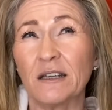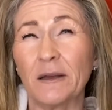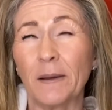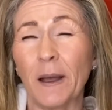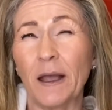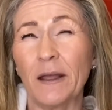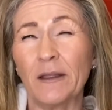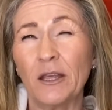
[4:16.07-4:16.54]

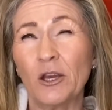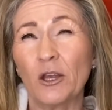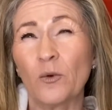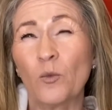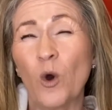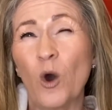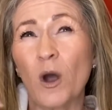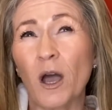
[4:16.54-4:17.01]

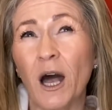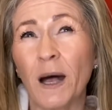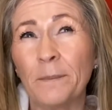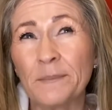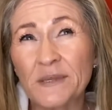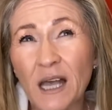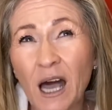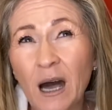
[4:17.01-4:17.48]
What
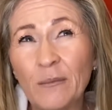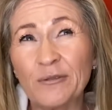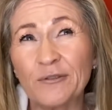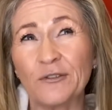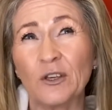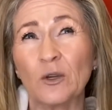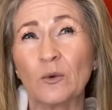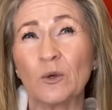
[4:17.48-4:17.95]
comes up for
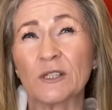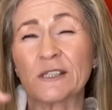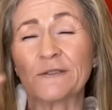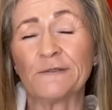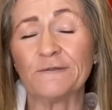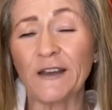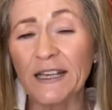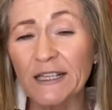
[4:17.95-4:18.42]
you, what's
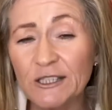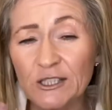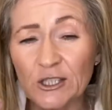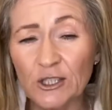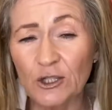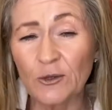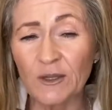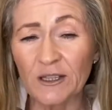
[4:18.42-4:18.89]
facing
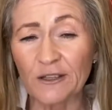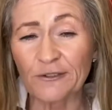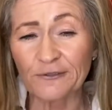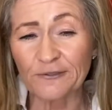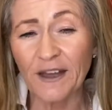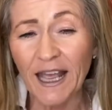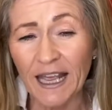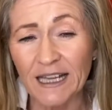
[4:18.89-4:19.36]
you in the
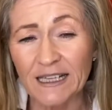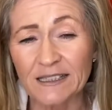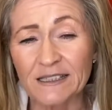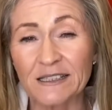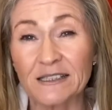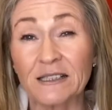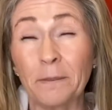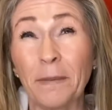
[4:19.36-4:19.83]
face,
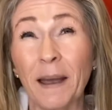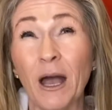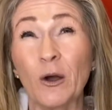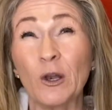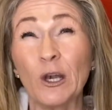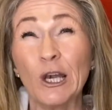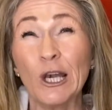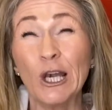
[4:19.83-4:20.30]
it's about
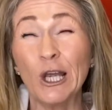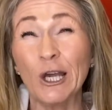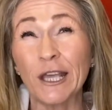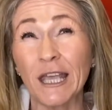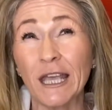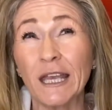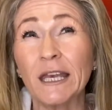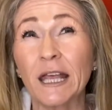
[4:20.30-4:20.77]

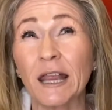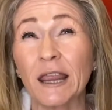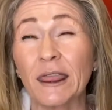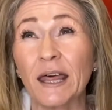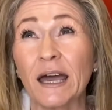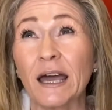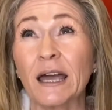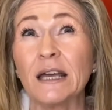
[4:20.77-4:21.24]
looking at
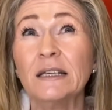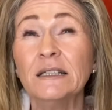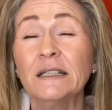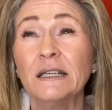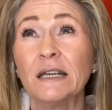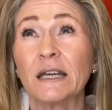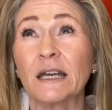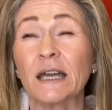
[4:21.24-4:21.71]
that
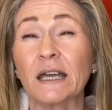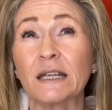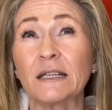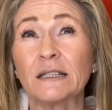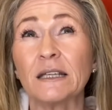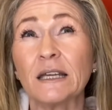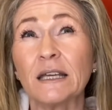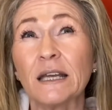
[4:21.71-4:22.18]

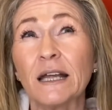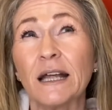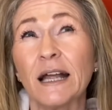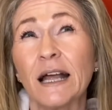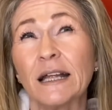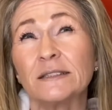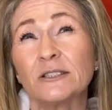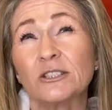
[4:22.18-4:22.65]
and
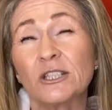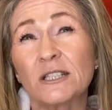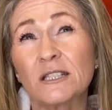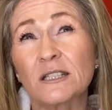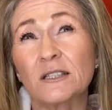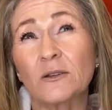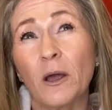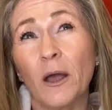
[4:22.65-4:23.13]

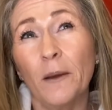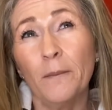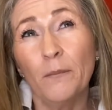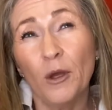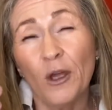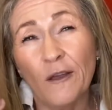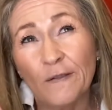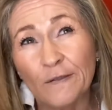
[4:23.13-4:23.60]
just
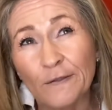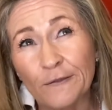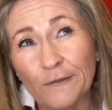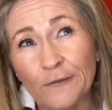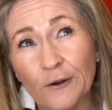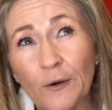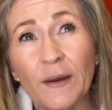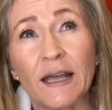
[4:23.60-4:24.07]
moving
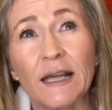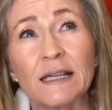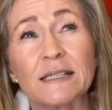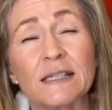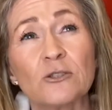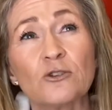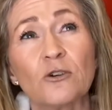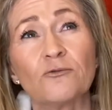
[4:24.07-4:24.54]
through it.
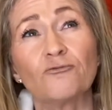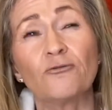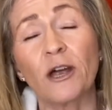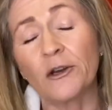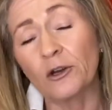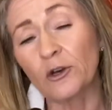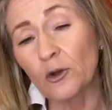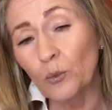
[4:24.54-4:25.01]
It's not
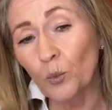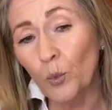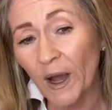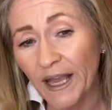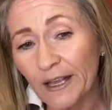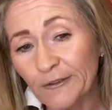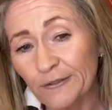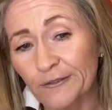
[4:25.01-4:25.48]
running away from